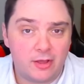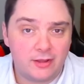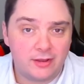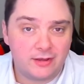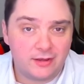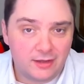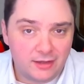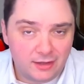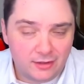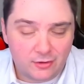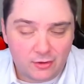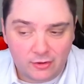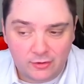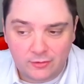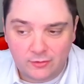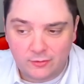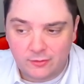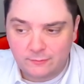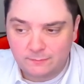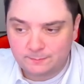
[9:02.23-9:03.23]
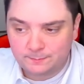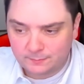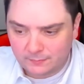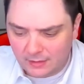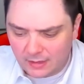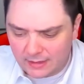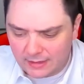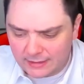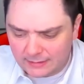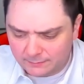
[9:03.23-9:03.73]
and in an article,
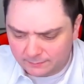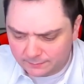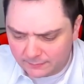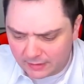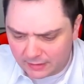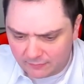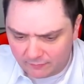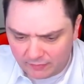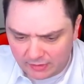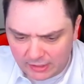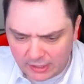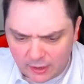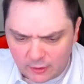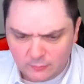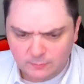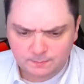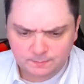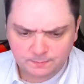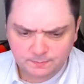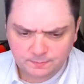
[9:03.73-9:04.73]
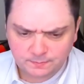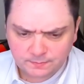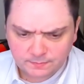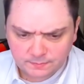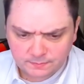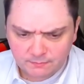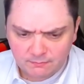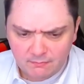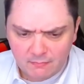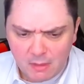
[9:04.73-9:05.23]
um, in a video.
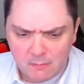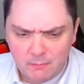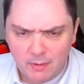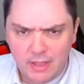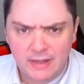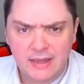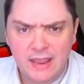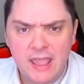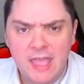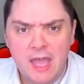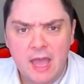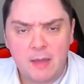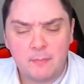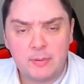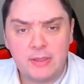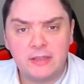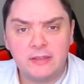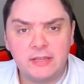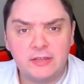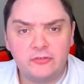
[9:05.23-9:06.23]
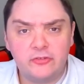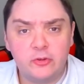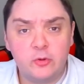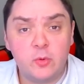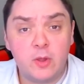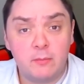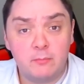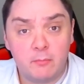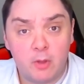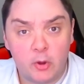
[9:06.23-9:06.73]
But appealing
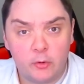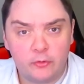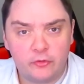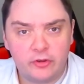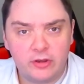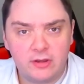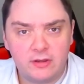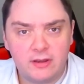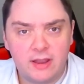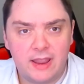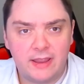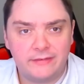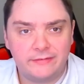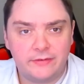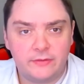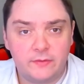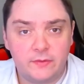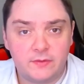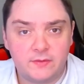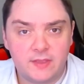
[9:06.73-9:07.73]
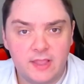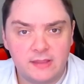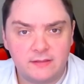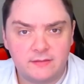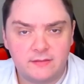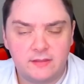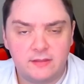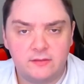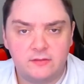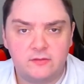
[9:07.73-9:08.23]
to emotion and to the
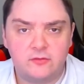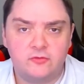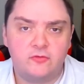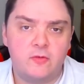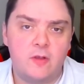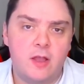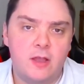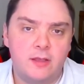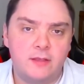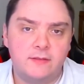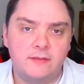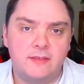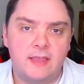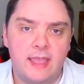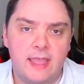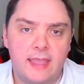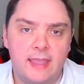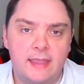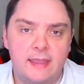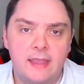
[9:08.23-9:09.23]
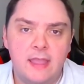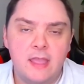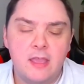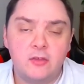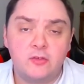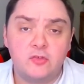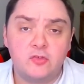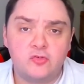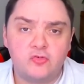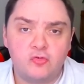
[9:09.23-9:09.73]
senses draws a
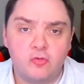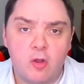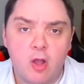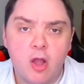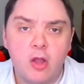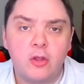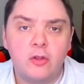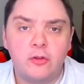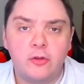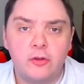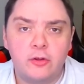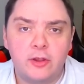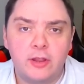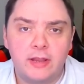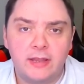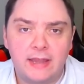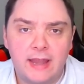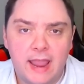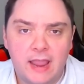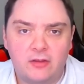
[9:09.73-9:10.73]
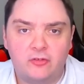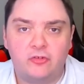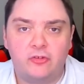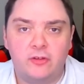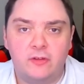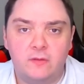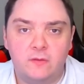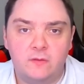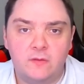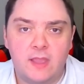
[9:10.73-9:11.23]
stronger
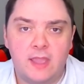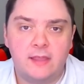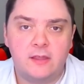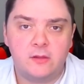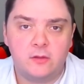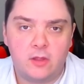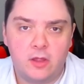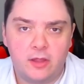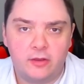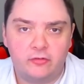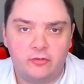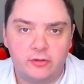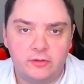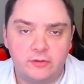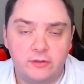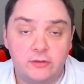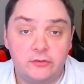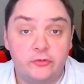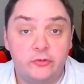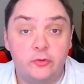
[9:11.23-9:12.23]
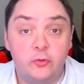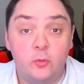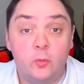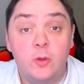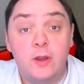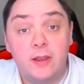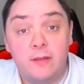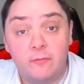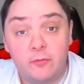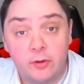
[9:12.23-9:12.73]
connection psychologically to
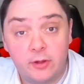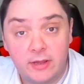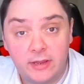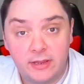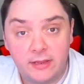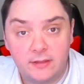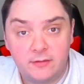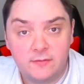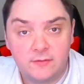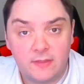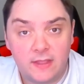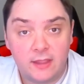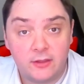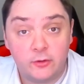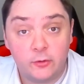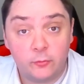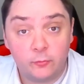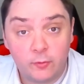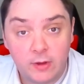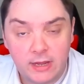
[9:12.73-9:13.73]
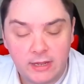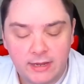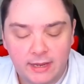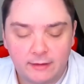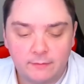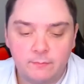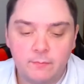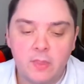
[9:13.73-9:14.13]
whatever it is that you're reading.